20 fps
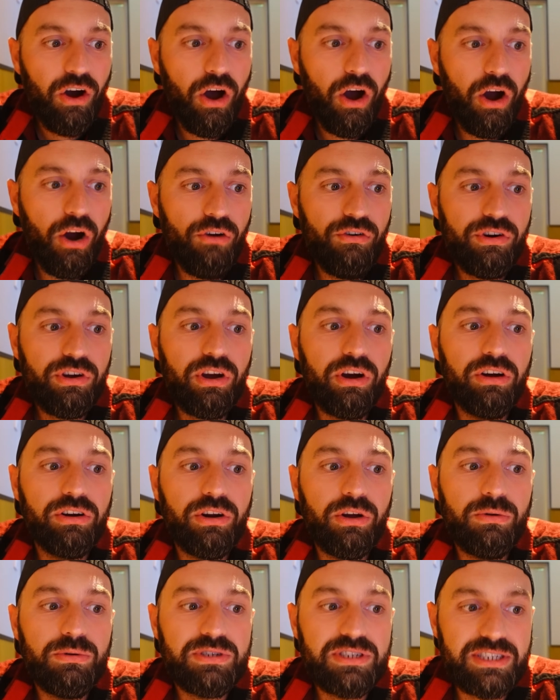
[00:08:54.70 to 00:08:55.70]

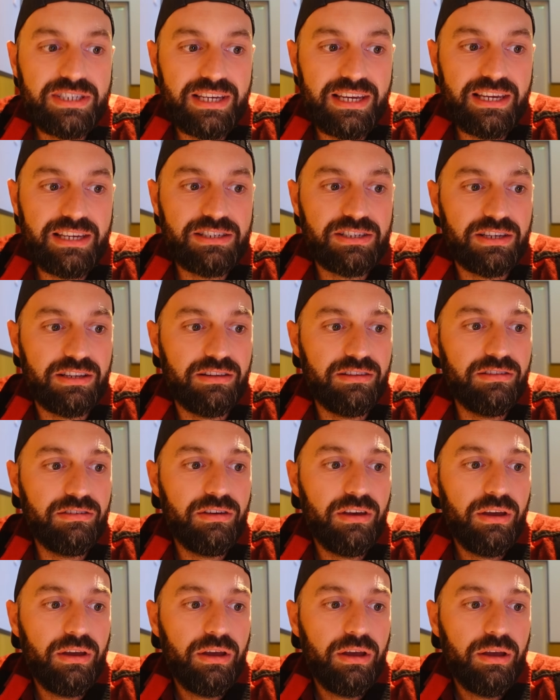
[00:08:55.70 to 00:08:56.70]
oregano seasoned
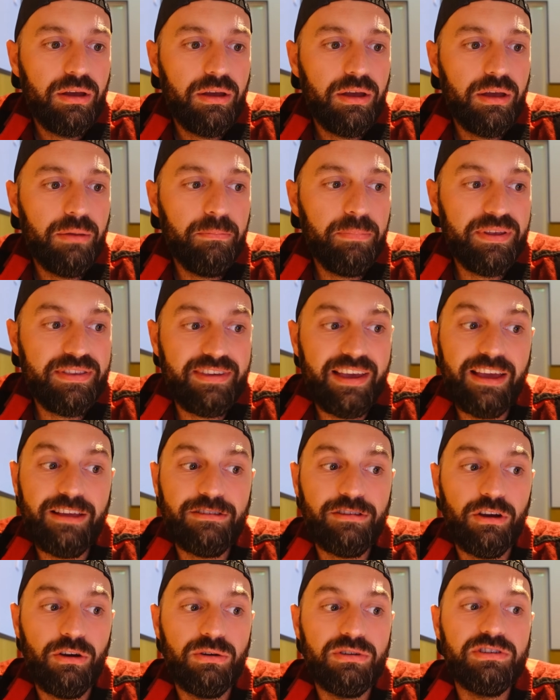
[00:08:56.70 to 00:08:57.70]

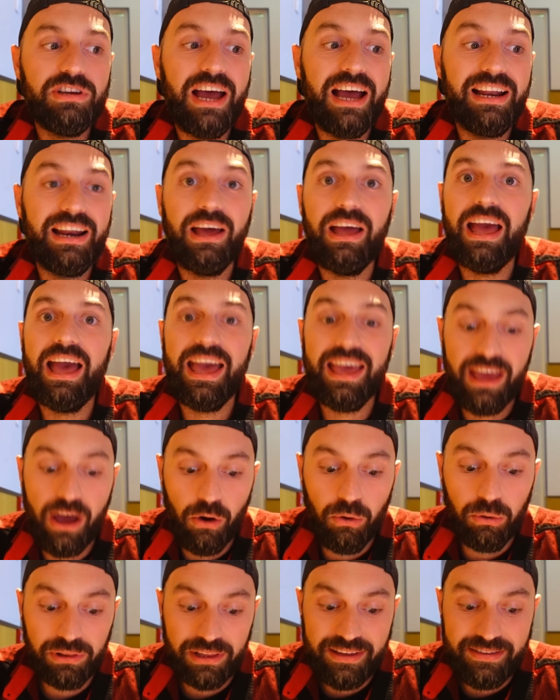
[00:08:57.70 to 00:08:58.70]
potatoes, and an
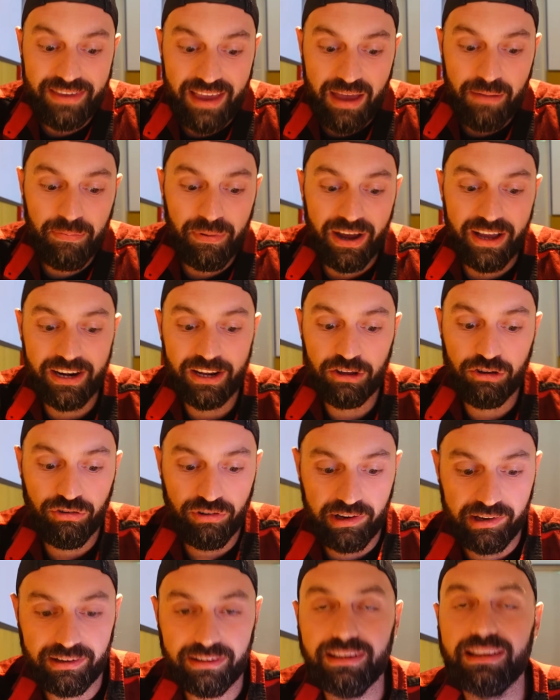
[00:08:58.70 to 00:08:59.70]
aioli dip, and a
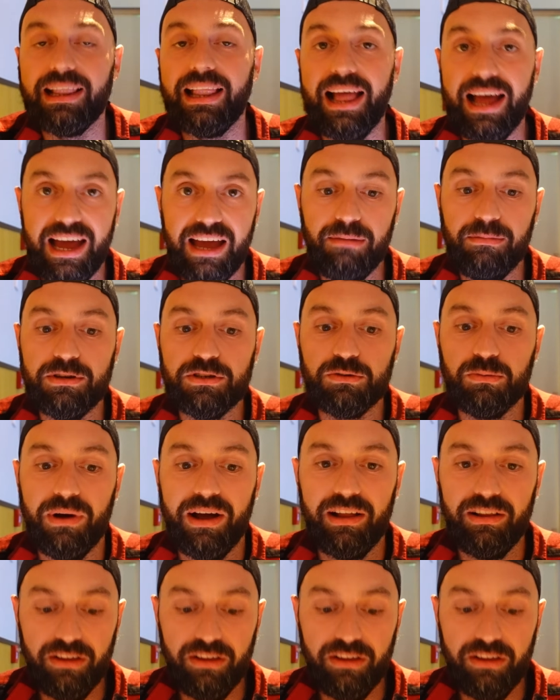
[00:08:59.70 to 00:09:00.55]
grilled lime as well.